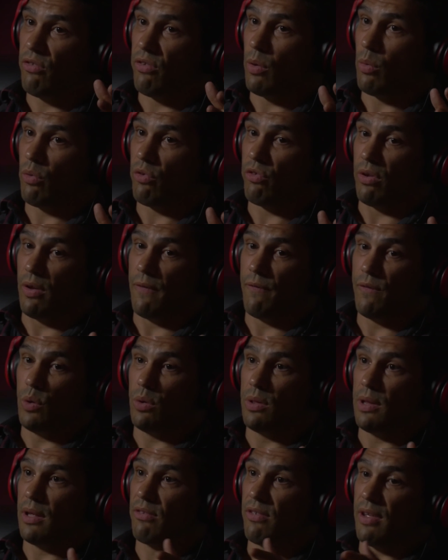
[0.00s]
there was a few
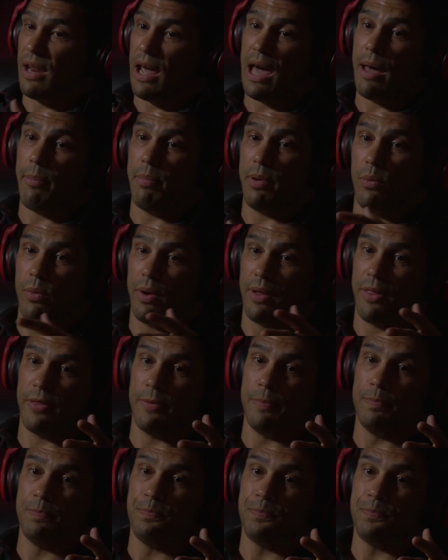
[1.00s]
things that happened with,